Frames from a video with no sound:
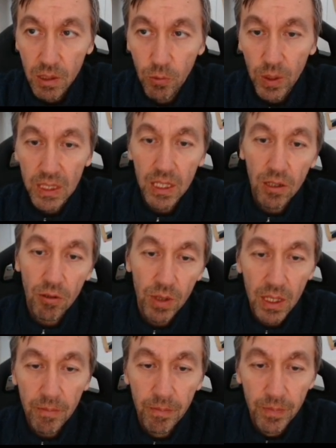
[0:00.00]
Queen
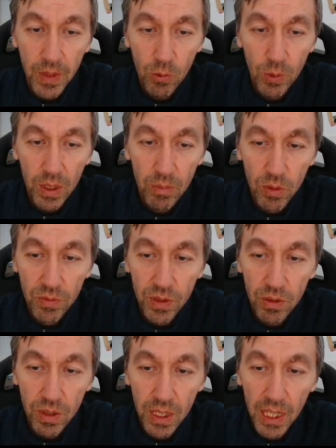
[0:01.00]
d3, queen moves
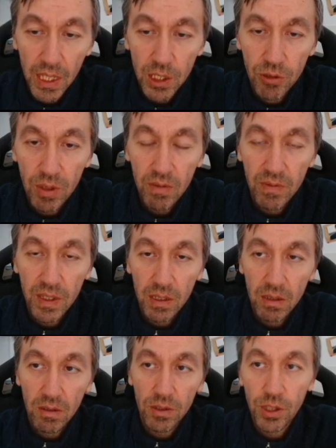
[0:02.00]
to the h3, very
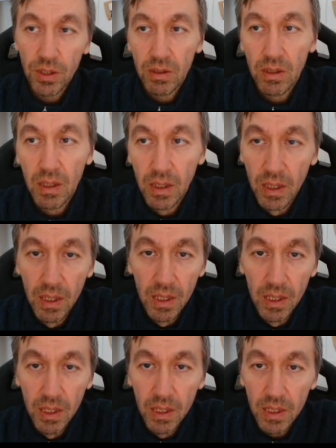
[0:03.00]
logical.
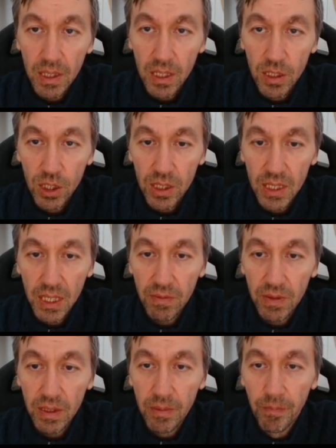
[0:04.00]
King
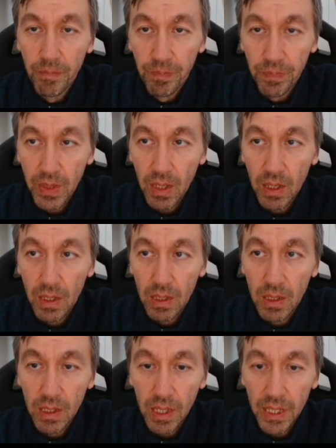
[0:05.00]
g7
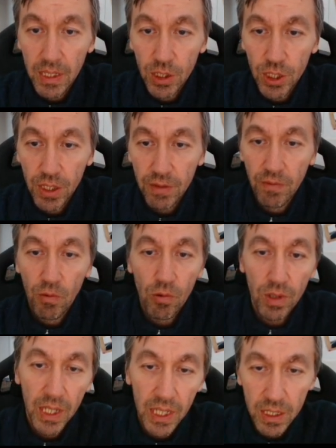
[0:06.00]
and
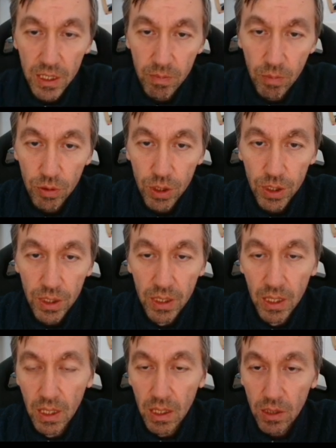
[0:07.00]
g4, knight is pushed
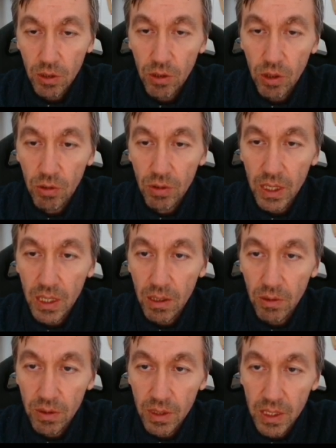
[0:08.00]
not only
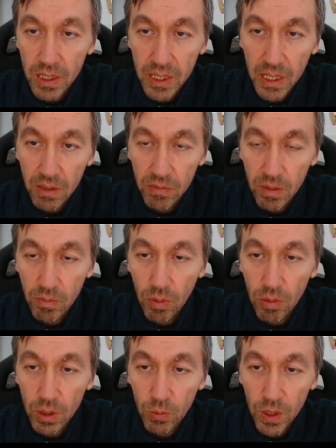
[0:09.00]
on the side of the
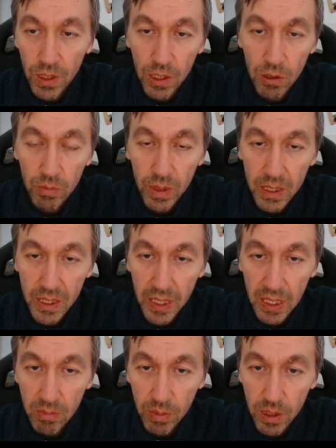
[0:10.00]
board where he'll be
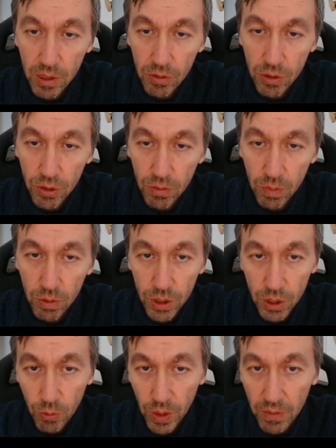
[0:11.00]
attacked, but he also
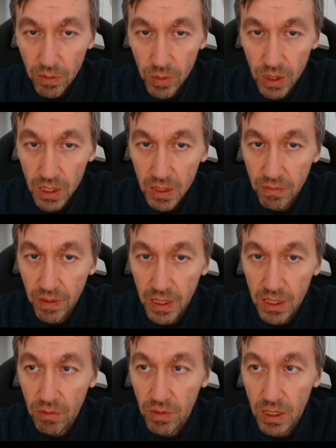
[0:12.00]
pushed away from the
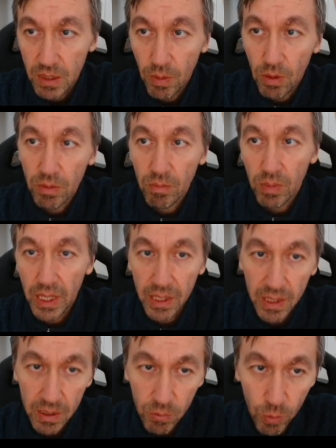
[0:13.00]
defense of this pawn. Black
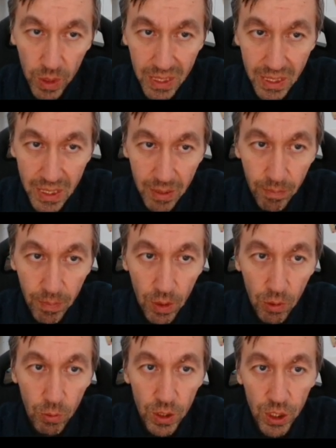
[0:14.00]
can win a tempo,
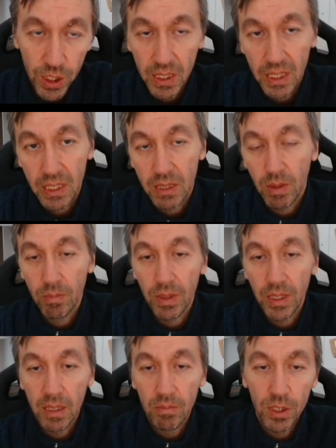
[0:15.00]
which he does by
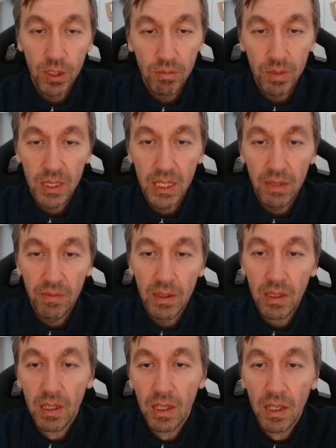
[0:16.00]
playing bishop b7,
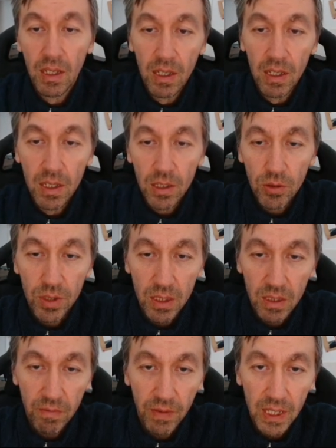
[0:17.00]
using
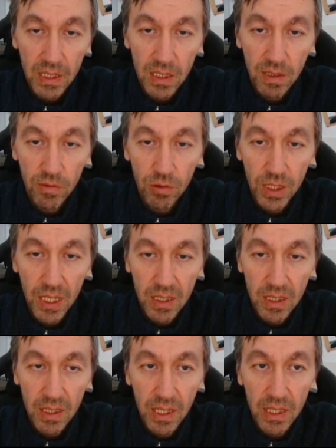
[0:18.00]
the fact that if you take
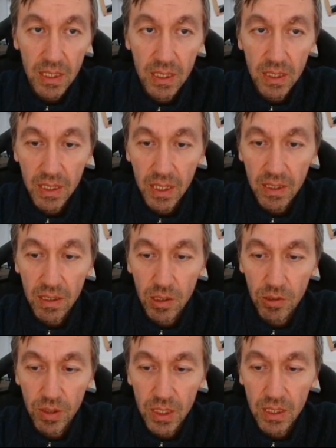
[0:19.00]
the knight, again,
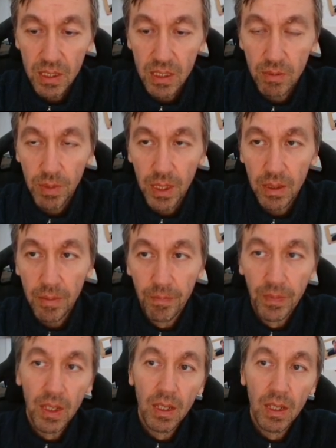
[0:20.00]
there is the spin.